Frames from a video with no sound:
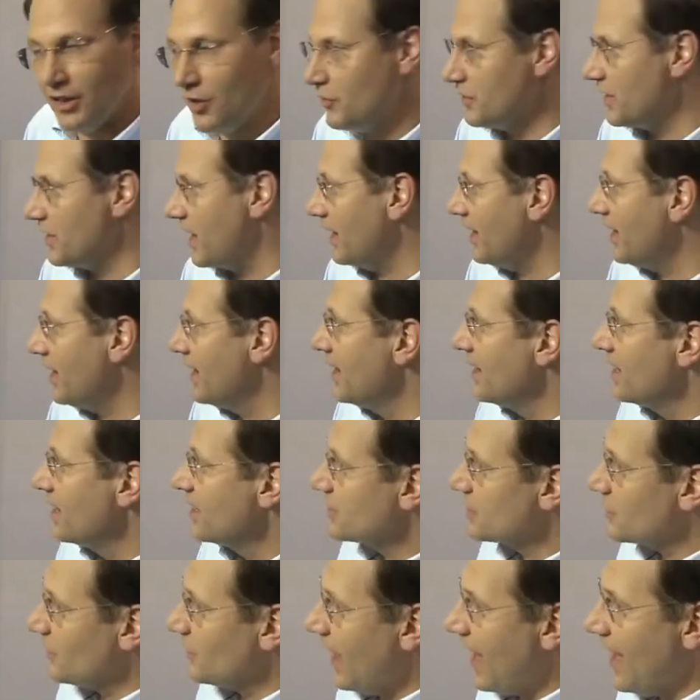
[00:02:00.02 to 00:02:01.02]
or device
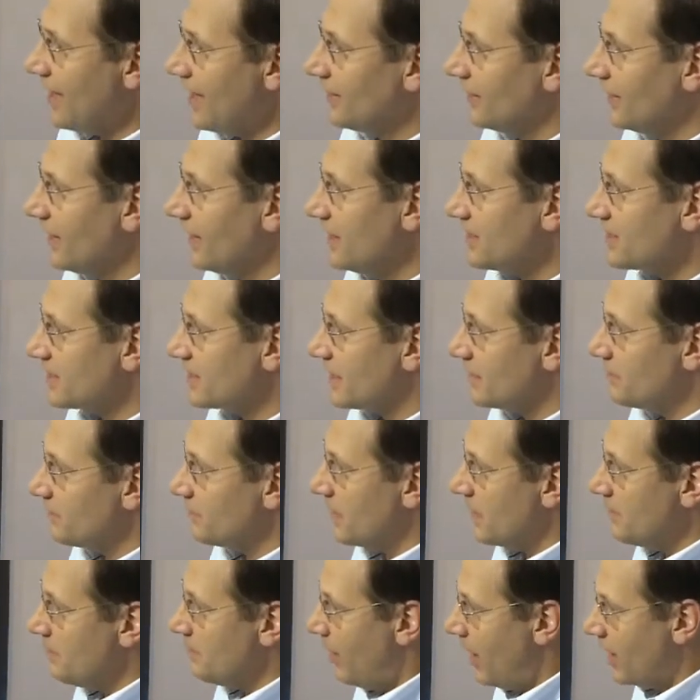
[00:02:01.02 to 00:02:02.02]
wirelessly
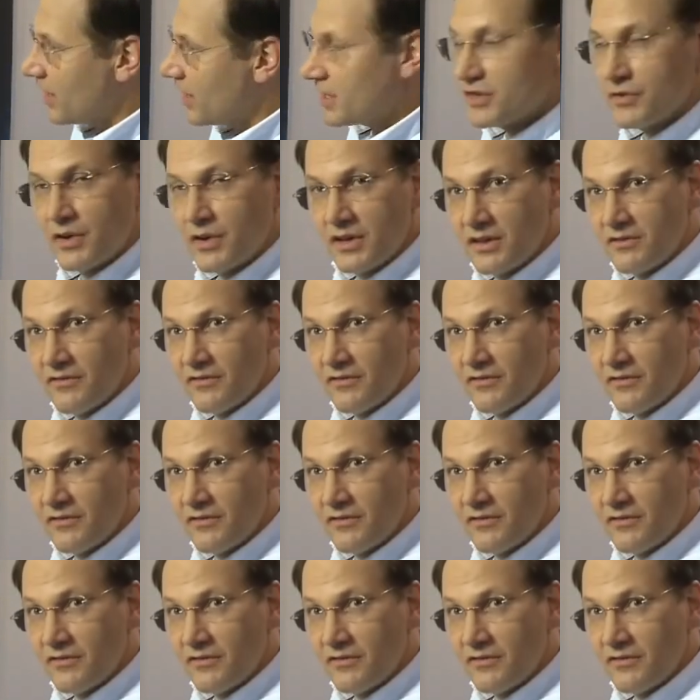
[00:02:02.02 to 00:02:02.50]
via Bluetooth.